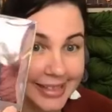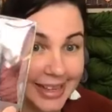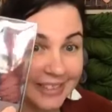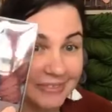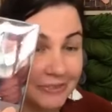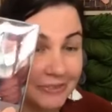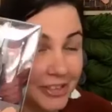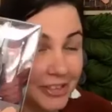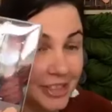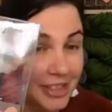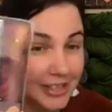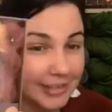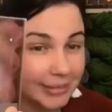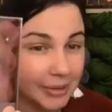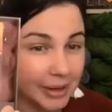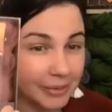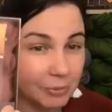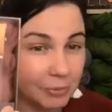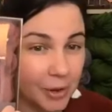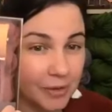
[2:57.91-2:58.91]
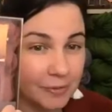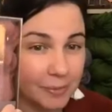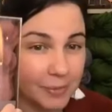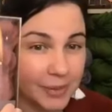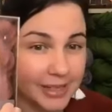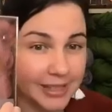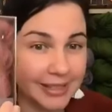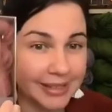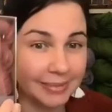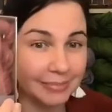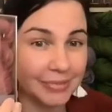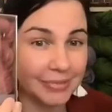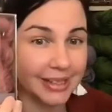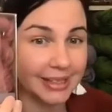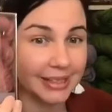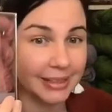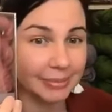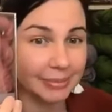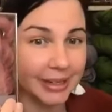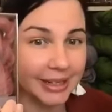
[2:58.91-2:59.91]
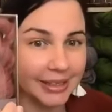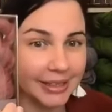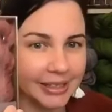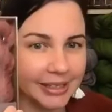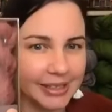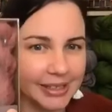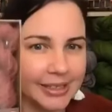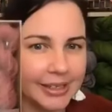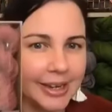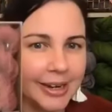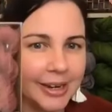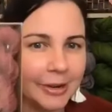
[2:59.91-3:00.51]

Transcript: And for this one, we've mixed up the clip colors.